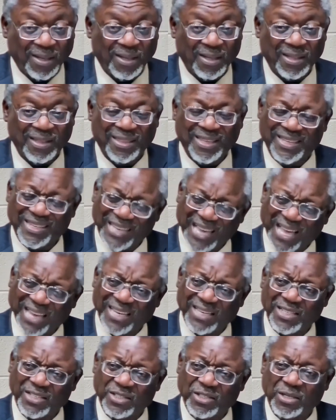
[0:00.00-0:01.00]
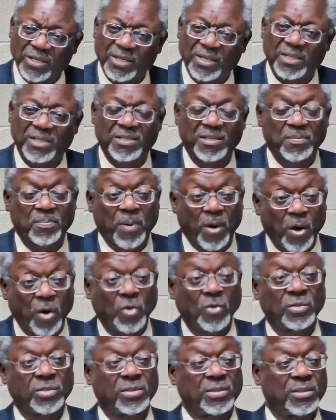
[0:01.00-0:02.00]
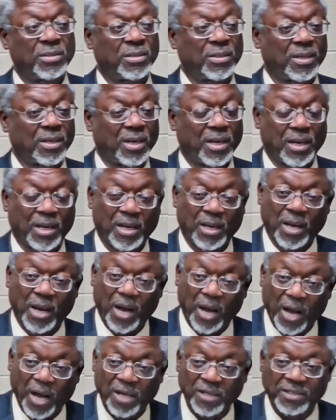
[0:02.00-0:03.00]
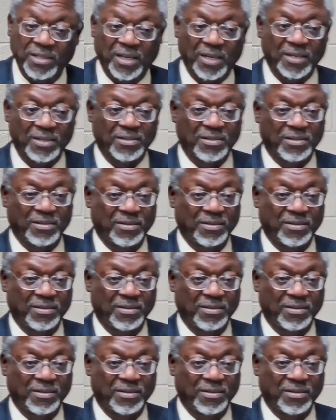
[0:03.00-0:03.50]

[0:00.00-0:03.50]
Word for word: the knowledge is supposed to cause us